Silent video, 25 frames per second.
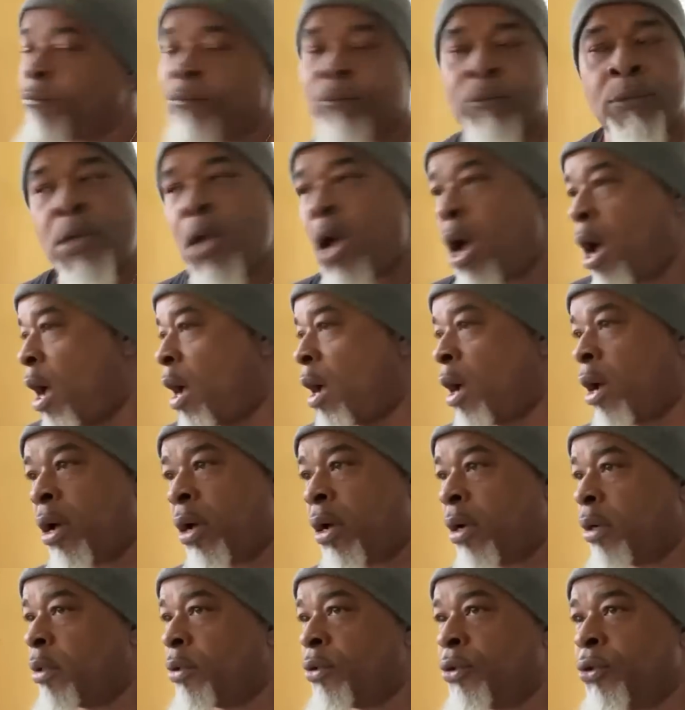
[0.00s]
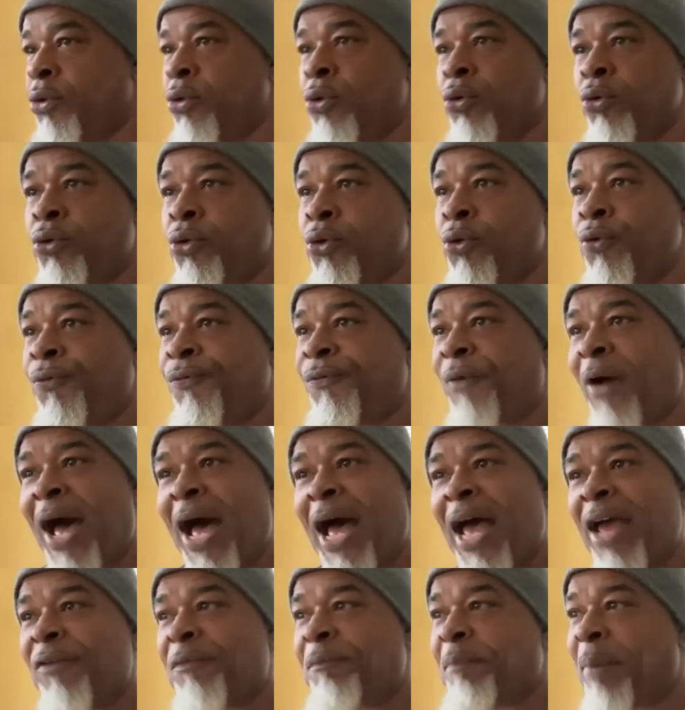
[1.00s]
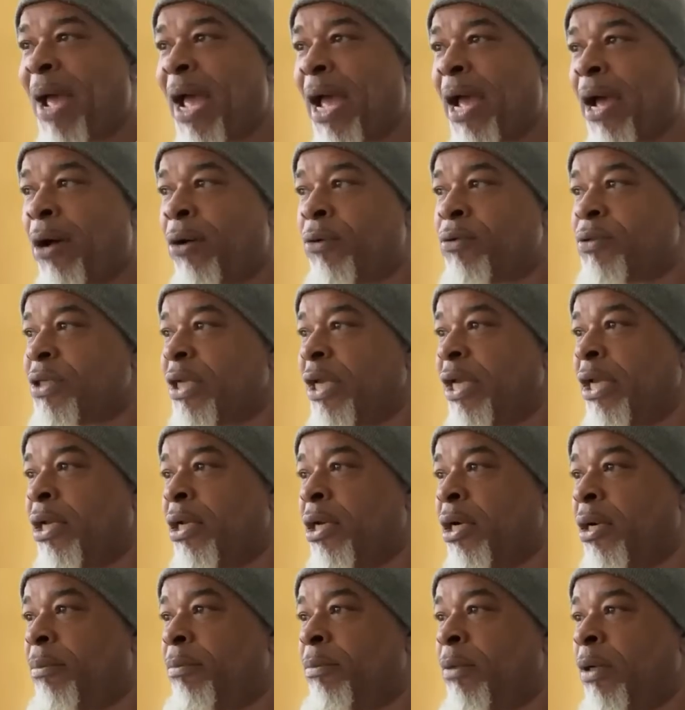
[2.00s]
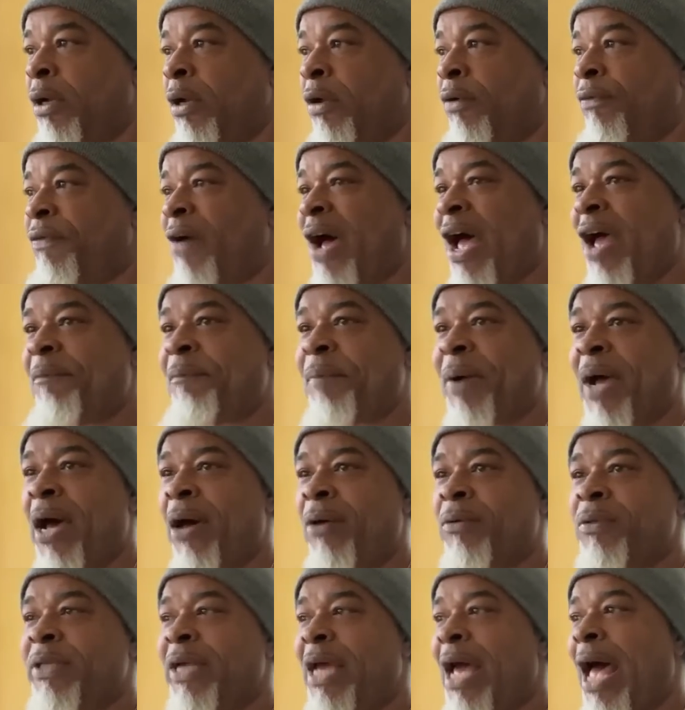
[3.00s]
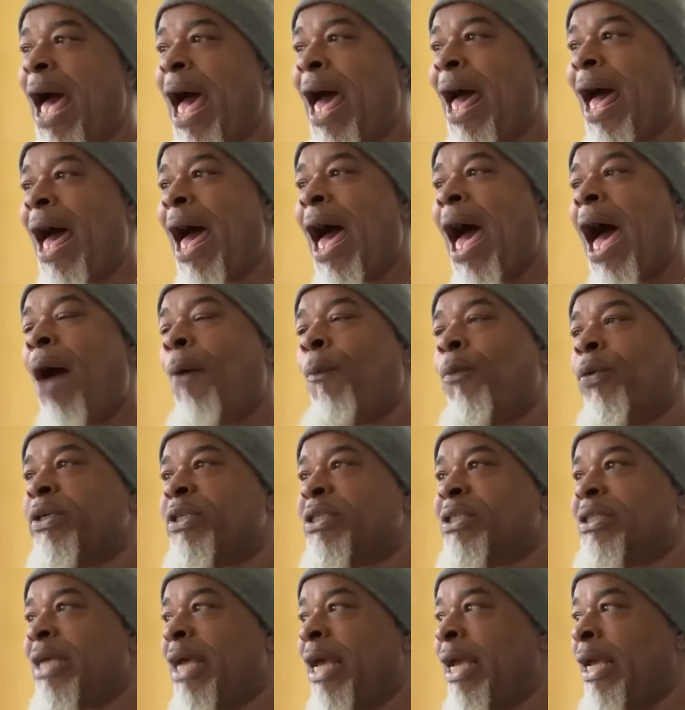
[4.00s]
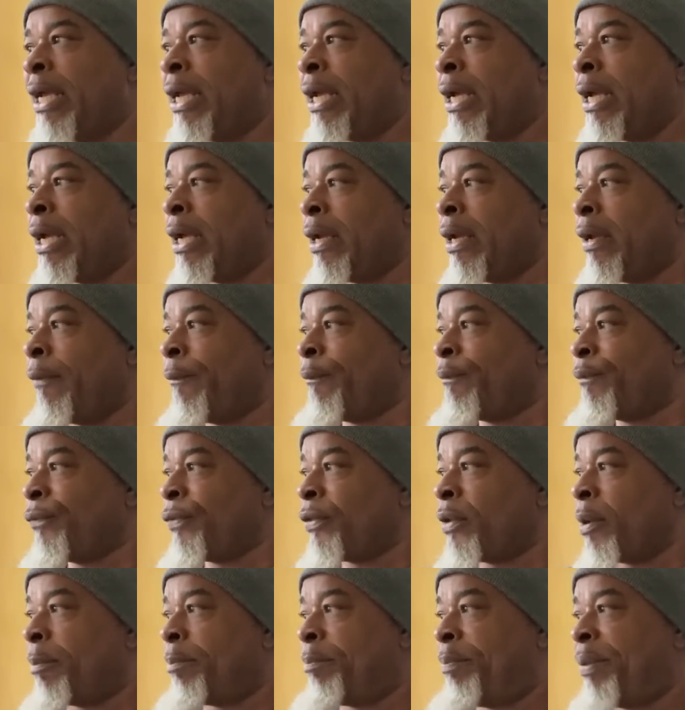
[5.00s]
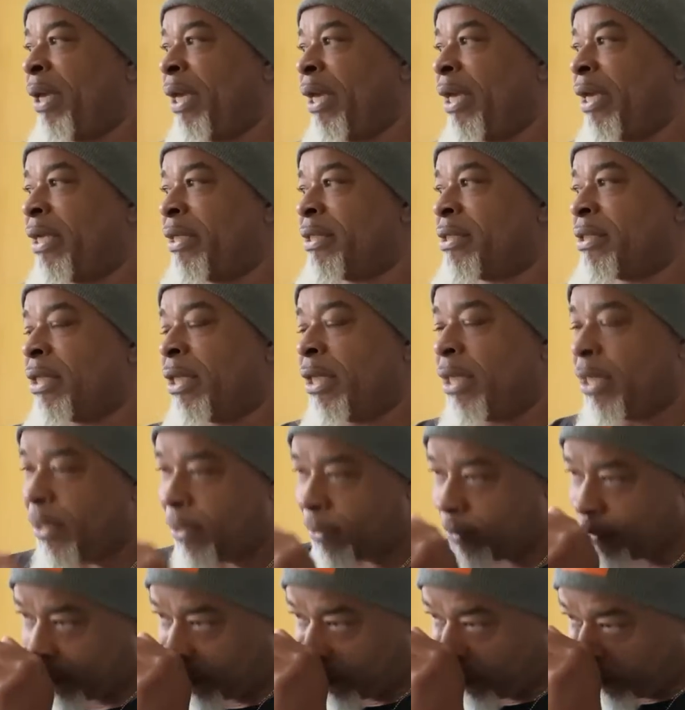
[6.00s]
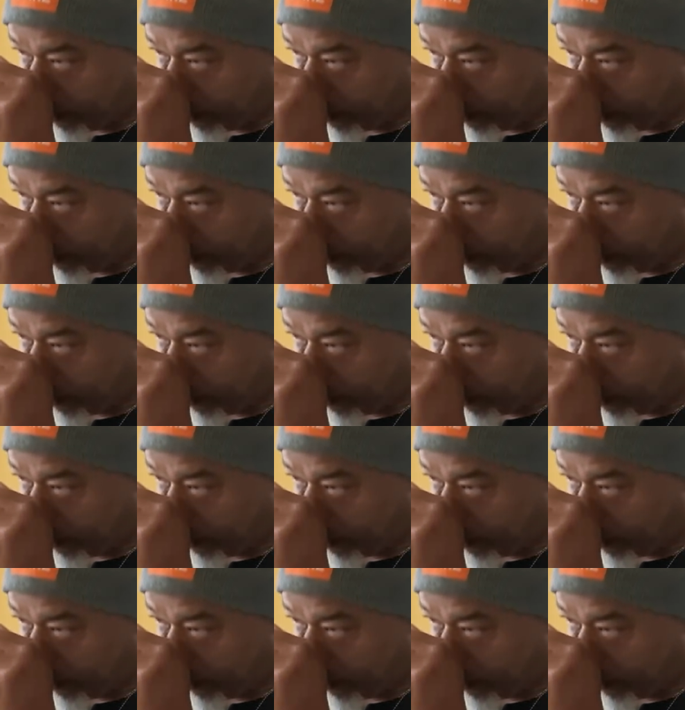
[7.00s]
No, you do five pounds and up five pound. I, I would say the biggest is